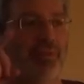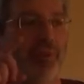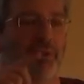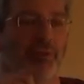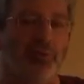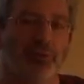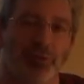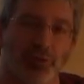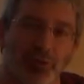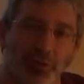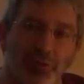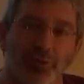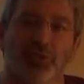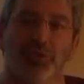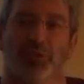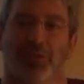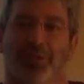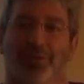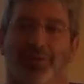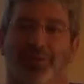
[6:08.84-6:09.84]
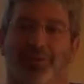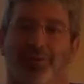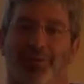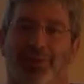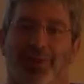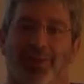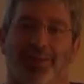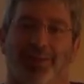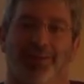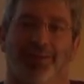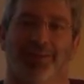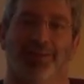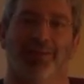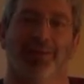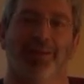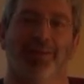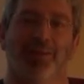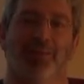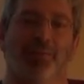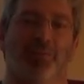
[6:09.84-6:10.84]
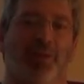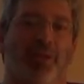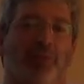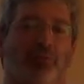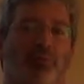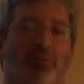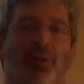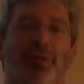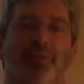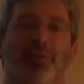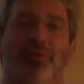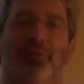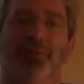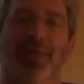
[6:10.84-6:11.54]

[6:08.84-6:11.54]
that you should share your data. Because when your